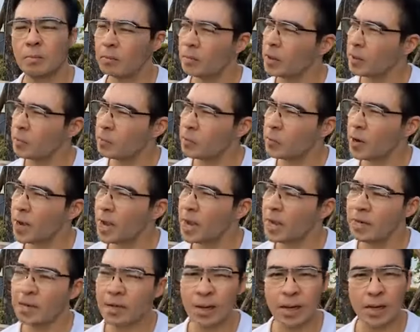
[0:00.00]
The
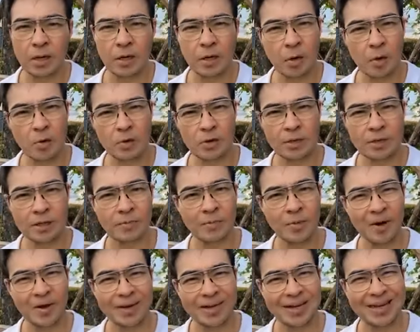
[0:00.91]
Brain That Knows Its
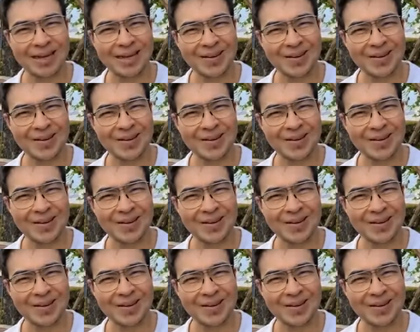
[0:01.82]
Body,